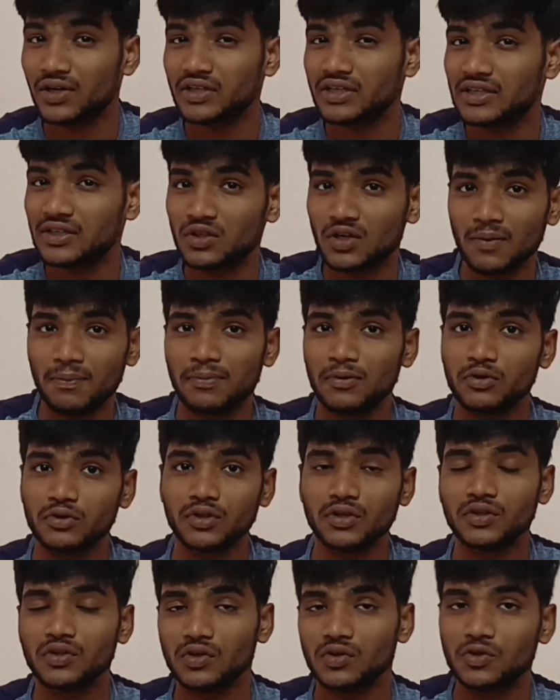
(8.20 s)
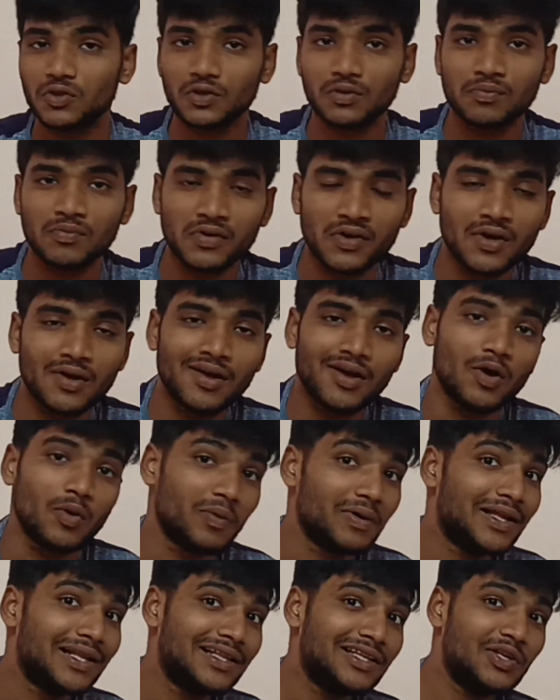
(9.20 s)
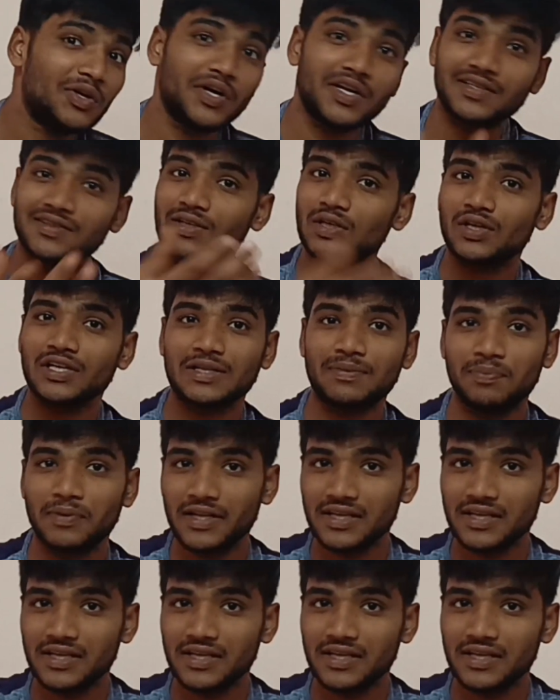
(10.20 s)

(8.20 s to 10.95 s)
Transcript: content to upload on YouTube? Well, you are at the right